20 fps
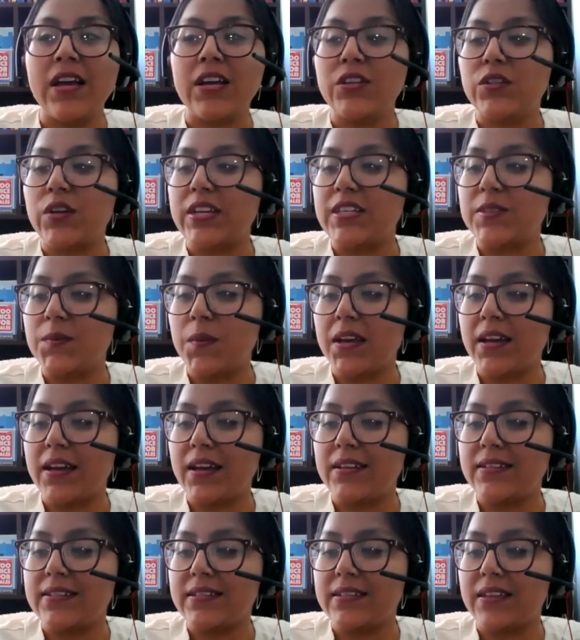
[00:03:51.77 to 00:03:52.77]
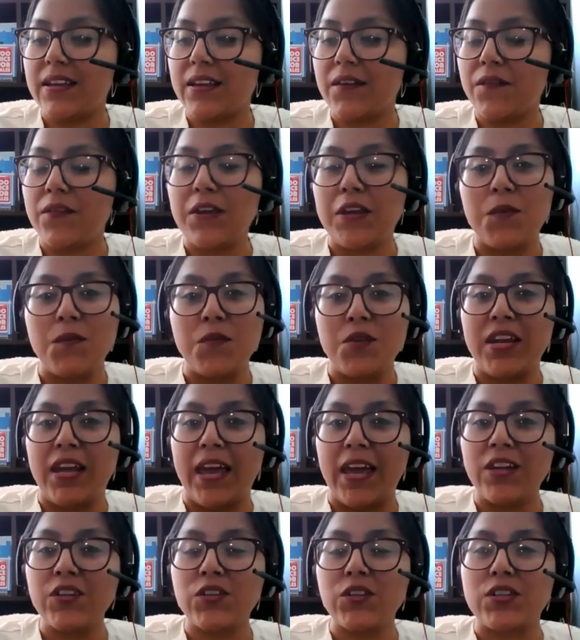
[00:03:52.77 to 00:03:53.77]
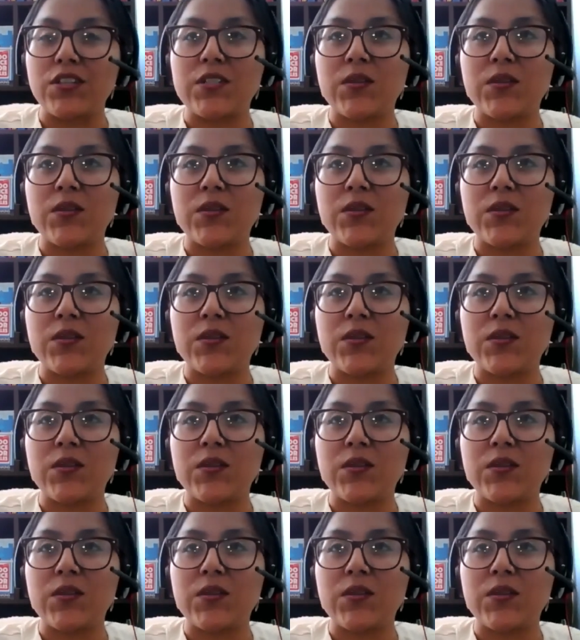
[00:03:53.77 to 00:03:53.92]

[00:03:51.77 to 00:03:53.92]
just because of the communication.